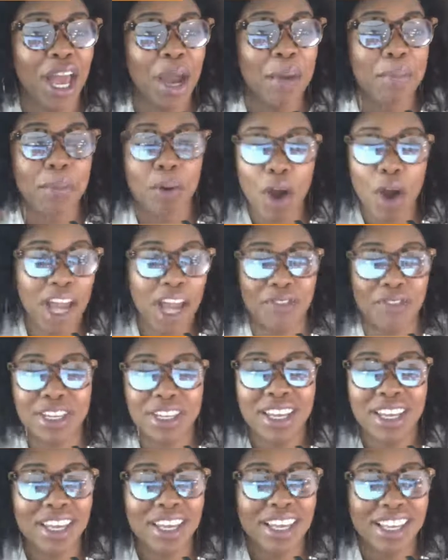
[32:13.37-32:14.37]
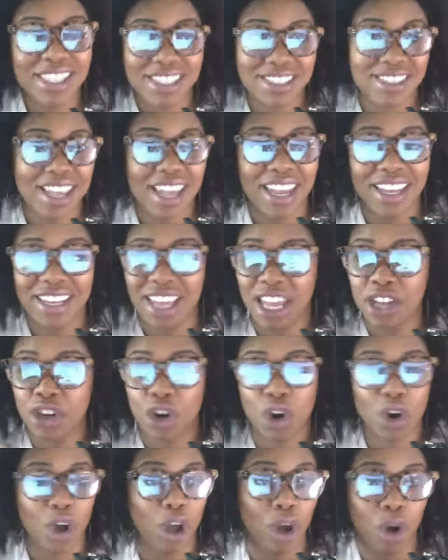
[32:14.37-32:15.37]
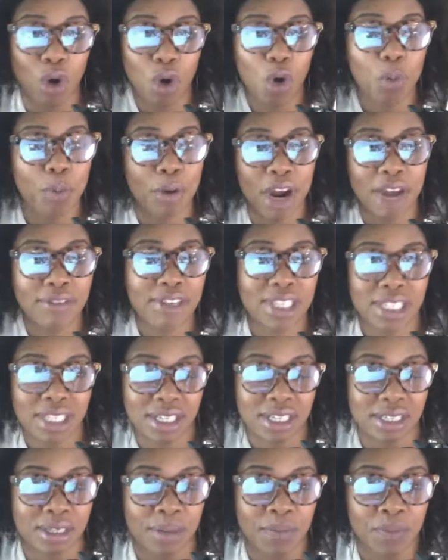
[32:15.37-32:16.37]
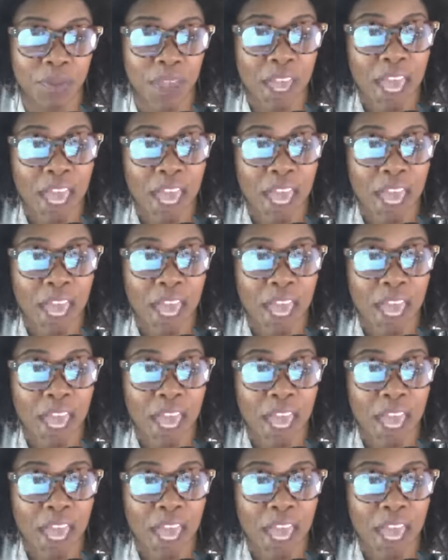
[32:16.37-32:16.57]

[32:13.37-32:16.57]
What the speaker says: private estate and your whole private system,